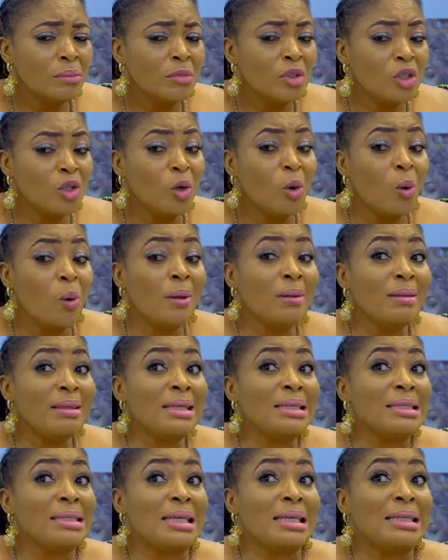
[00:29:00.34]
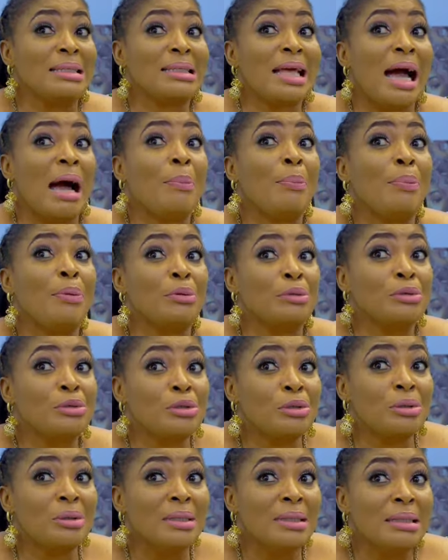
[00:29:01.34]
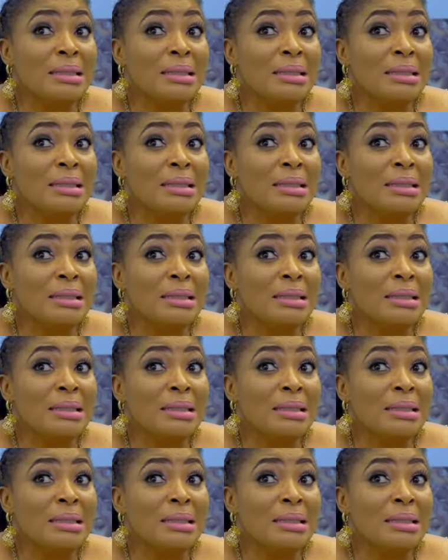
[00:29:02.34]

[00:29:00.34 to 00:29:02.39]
So all these things happened